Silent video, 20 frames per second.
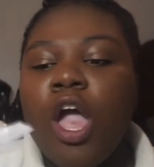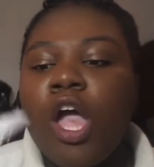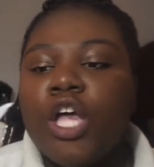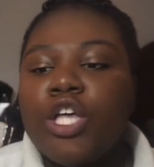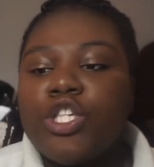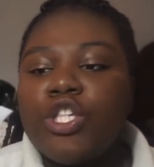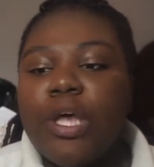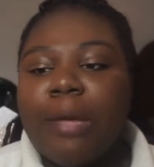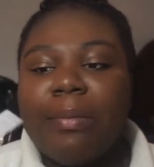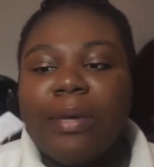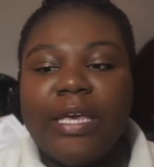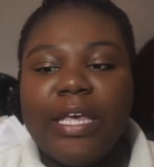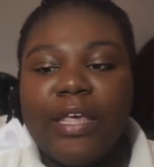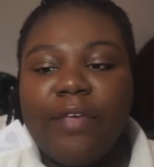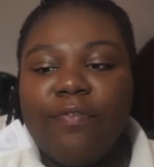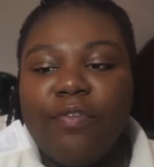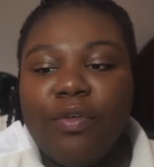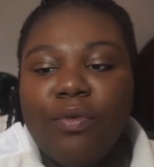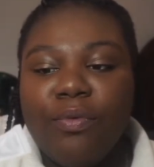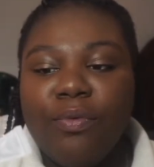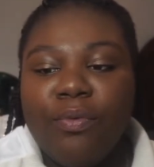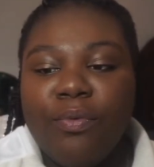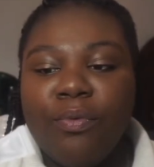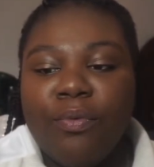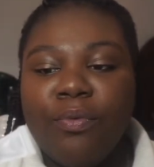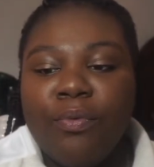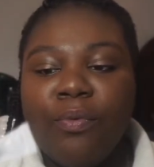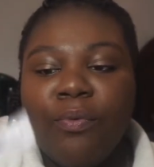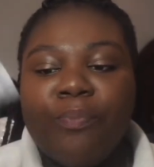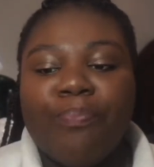So I'm going to give
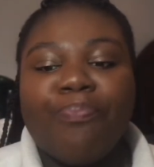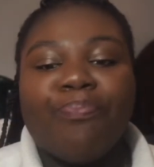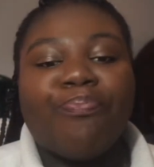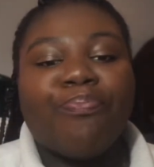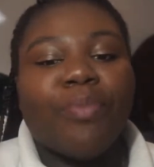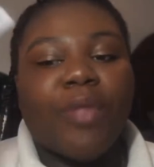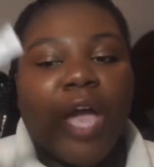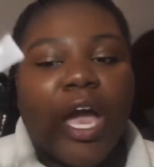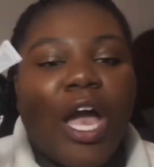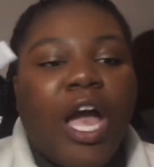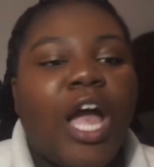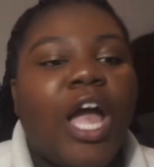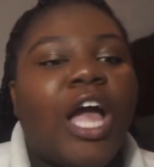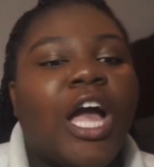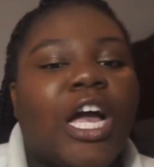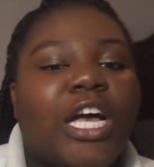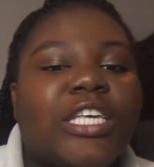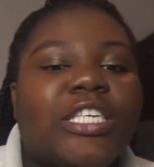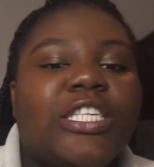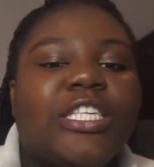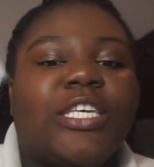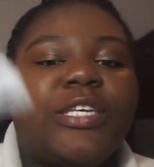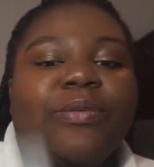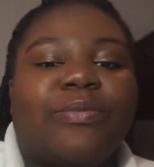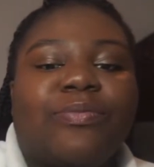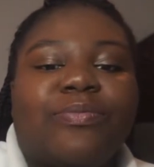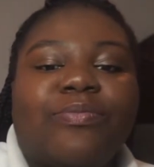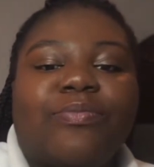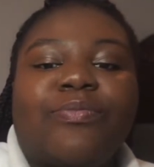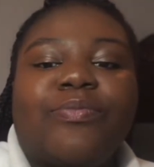you a C
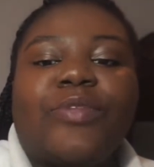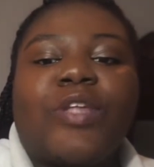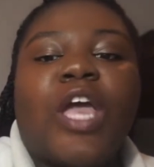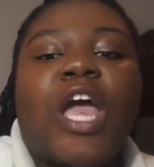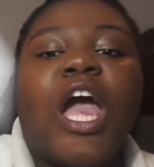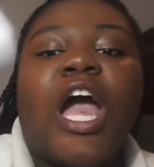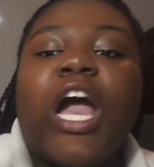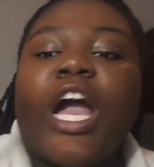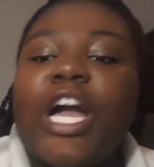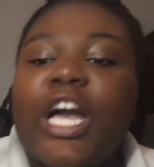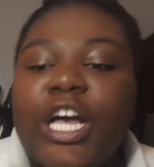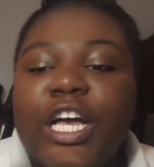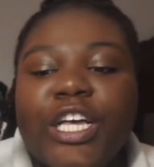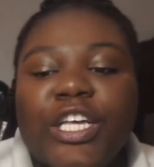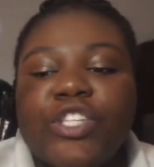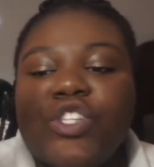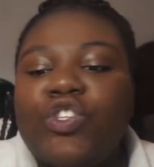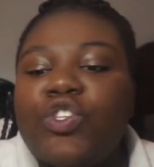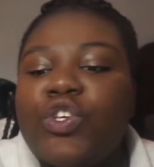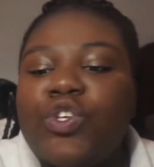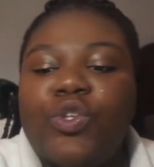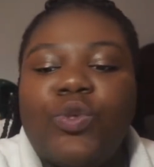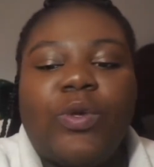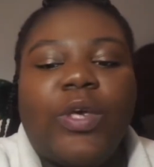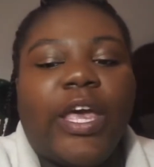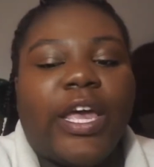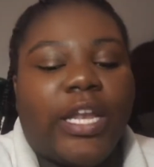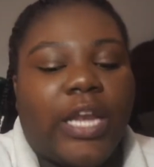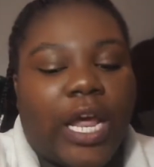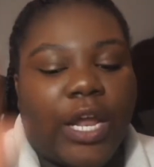because you
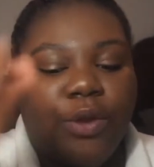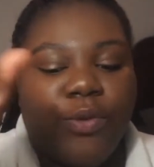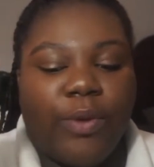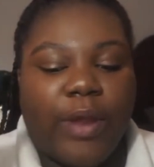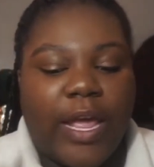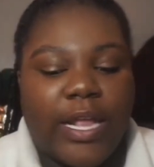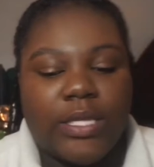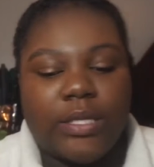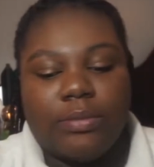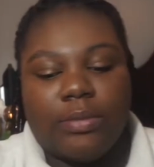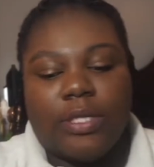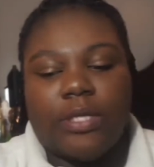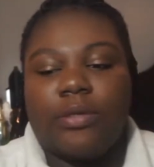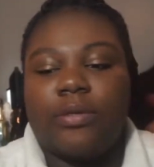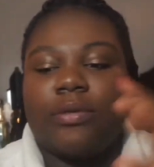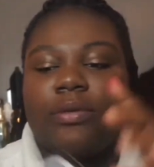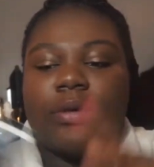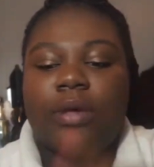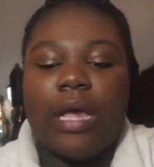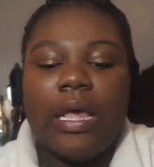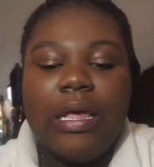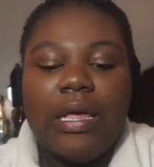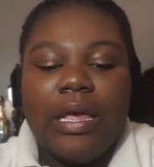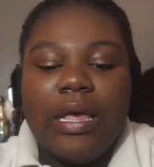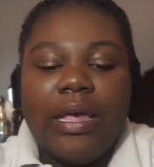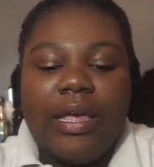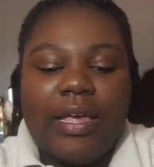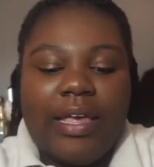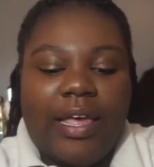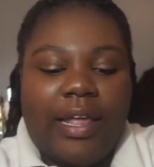cannot do that to me.
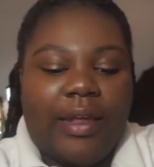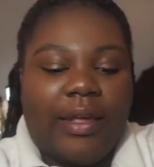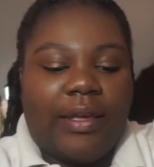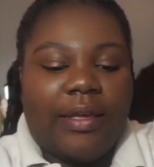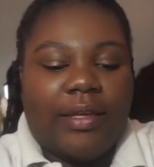Get it?